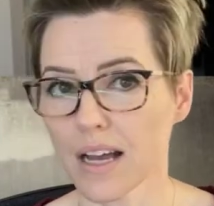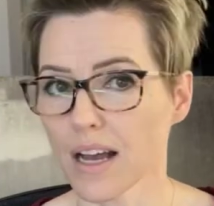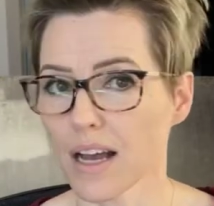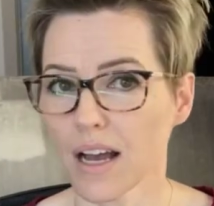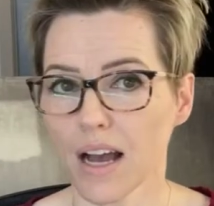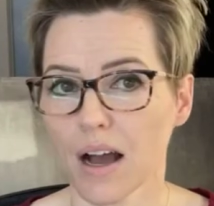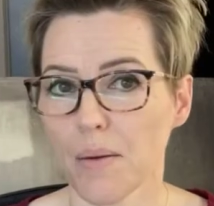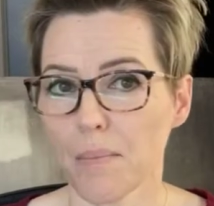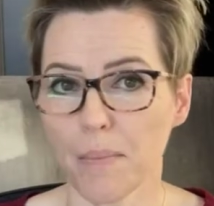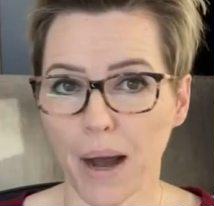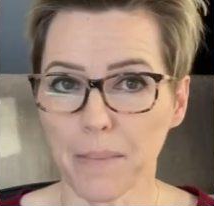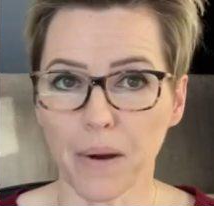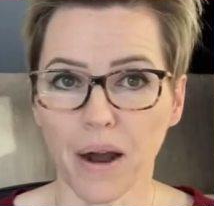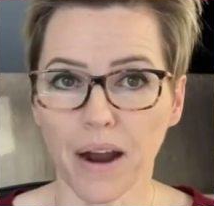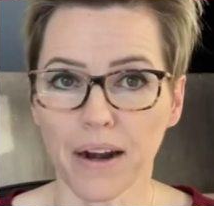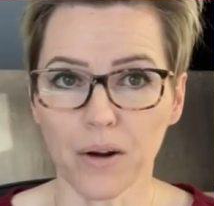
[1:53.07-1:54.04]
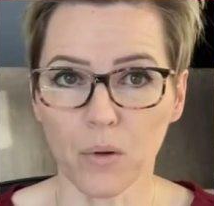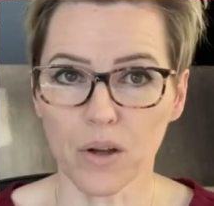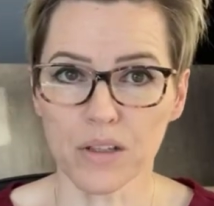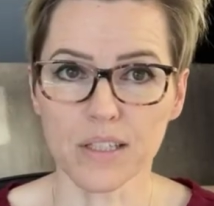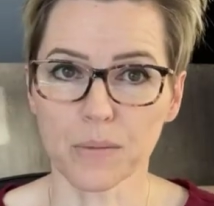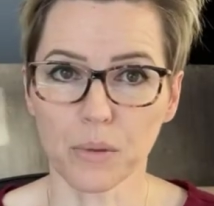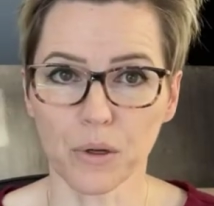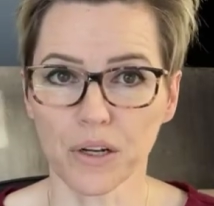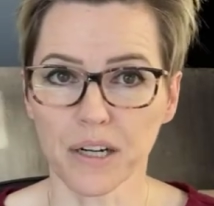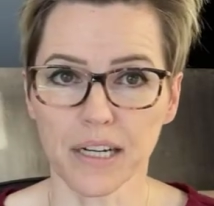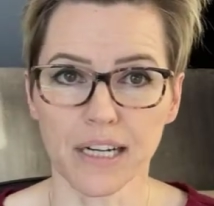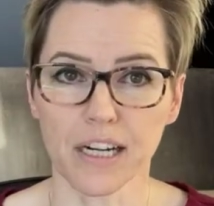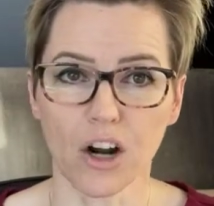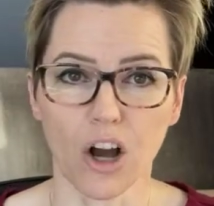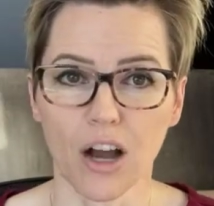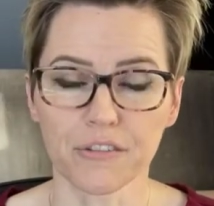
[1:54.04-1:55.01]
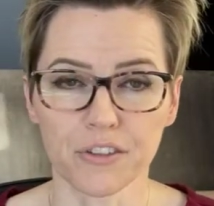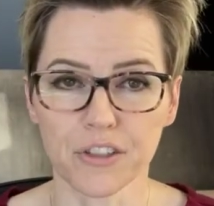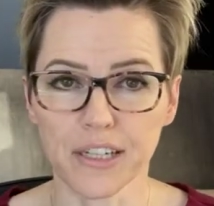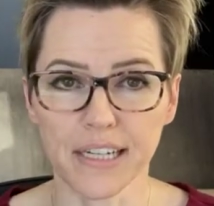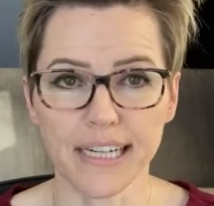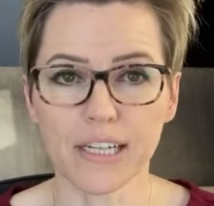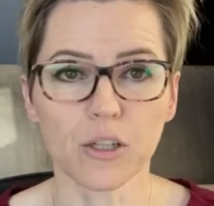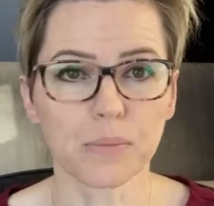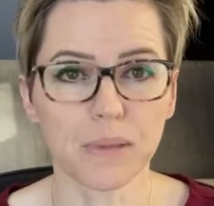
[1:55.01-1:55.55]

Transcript: with these conditions for this closing day.